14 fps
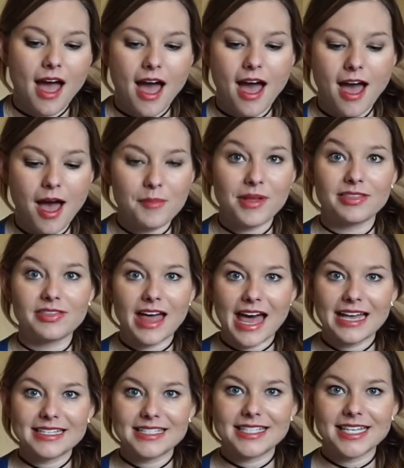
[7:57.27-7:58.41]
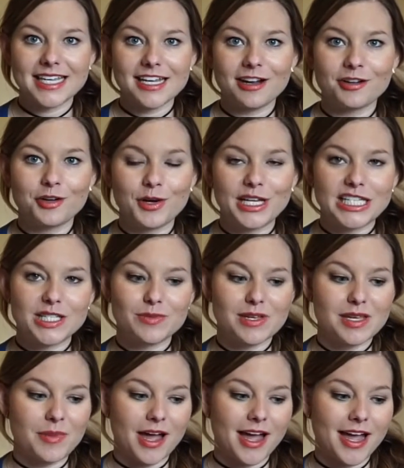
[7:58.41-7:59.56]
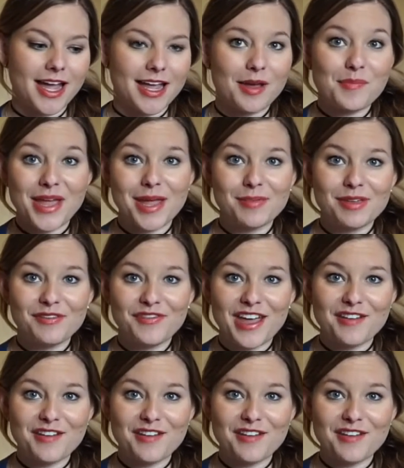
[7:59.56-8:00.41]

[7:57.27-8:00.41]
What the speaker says: Lastly are going to be my baby